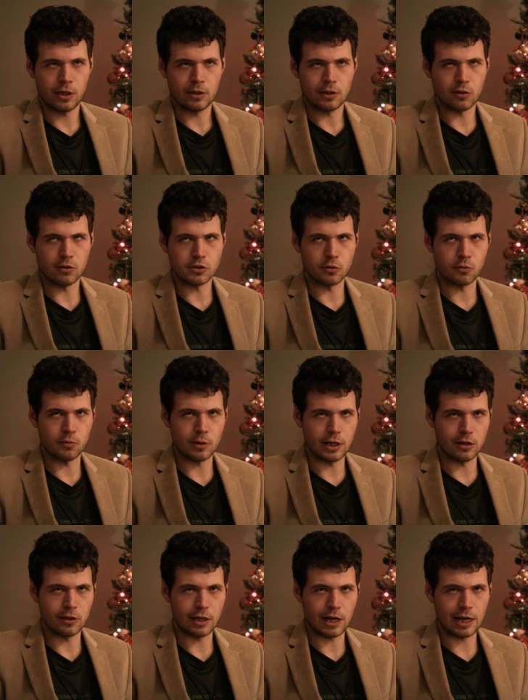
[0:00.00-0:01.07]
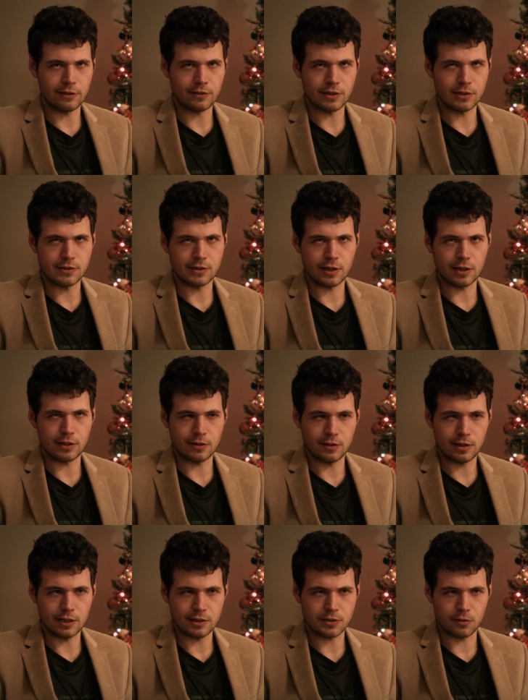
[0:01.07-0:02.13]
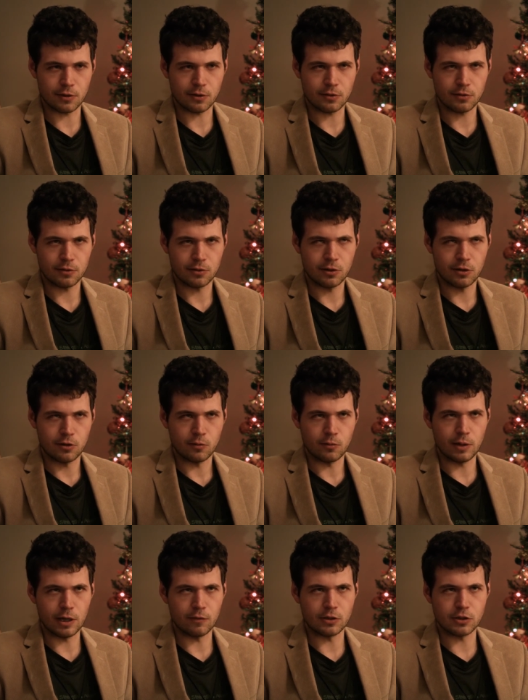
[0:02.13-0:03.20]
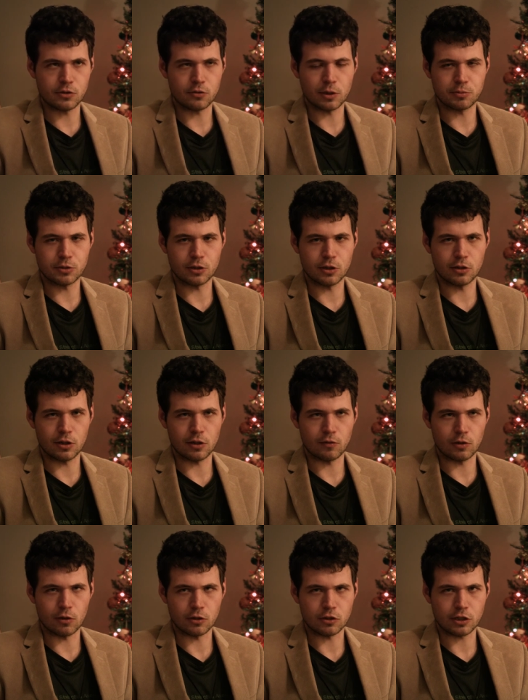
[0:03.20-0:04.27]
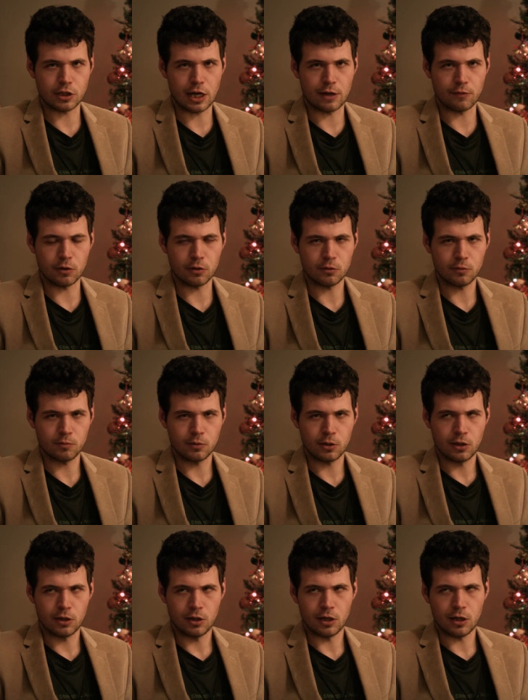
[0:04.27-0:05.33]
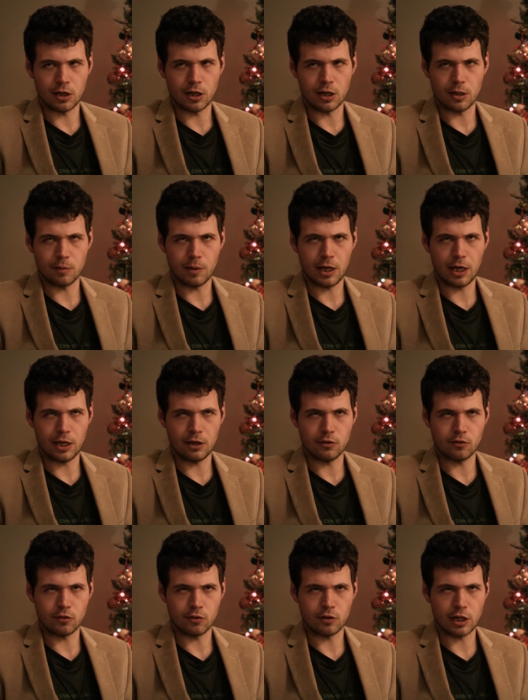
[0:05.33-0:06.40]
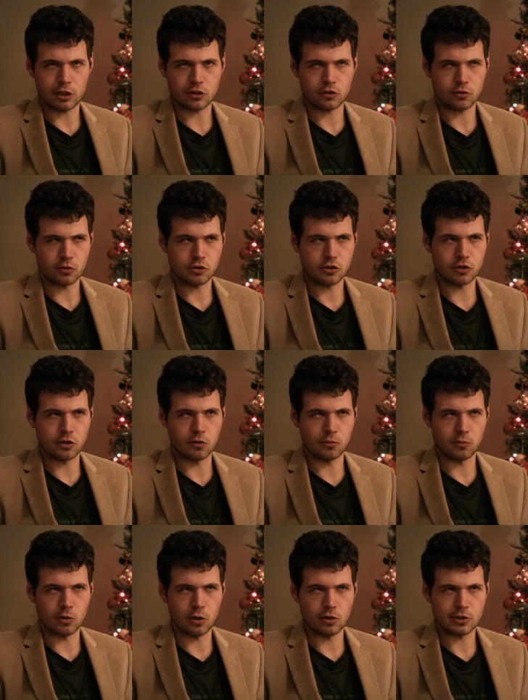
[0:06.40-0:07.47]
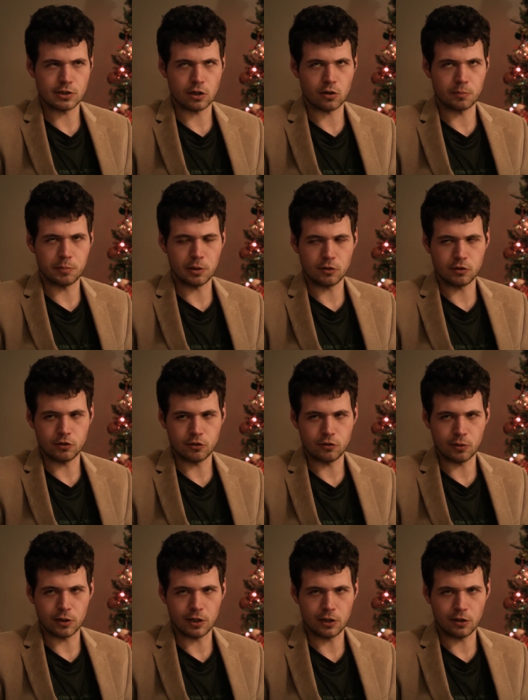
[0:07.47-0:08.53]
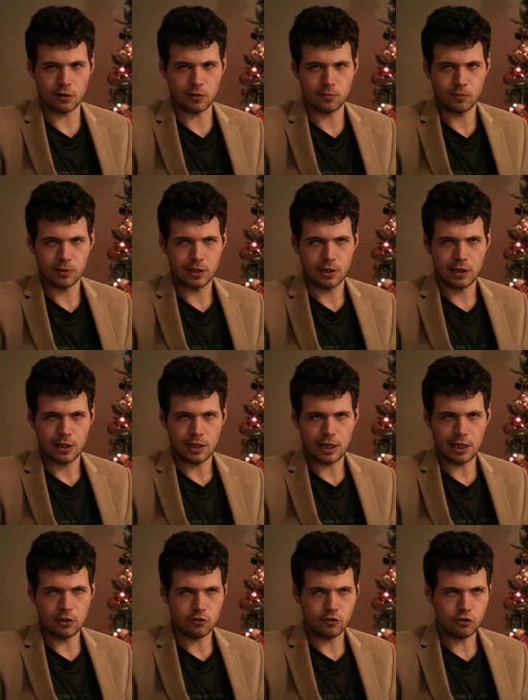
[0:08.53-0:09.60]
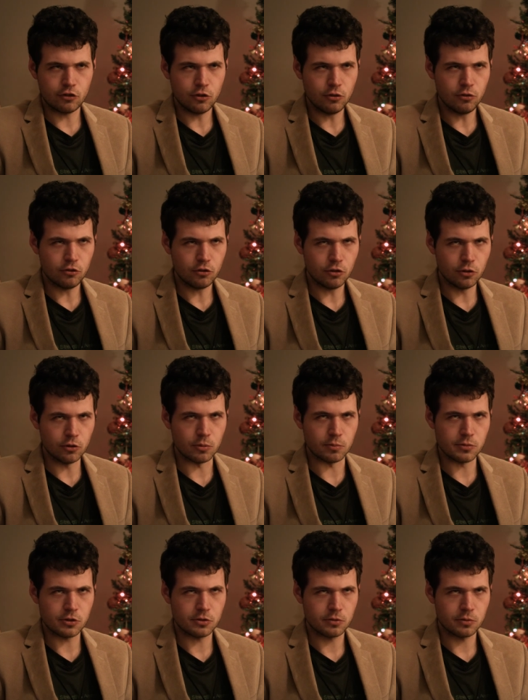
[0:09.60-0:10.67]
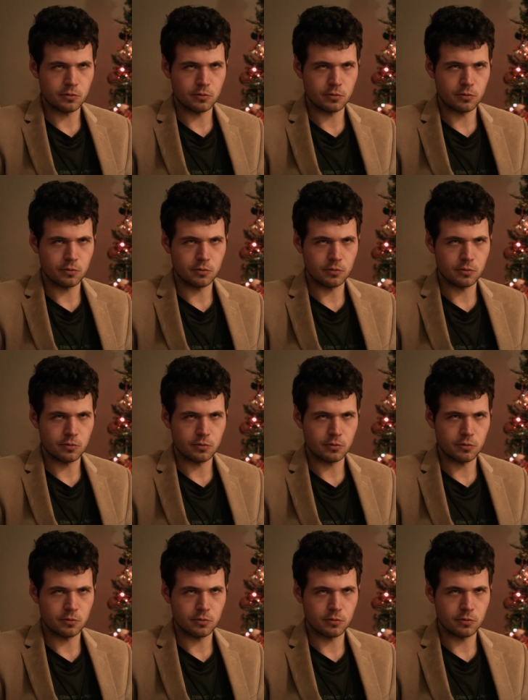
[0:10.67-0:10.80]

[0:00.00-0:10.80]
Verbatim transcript: There is a well at this site in Nazareth we have a description of a large cavern um, and natural stone walls that are built into a hill and two tombs.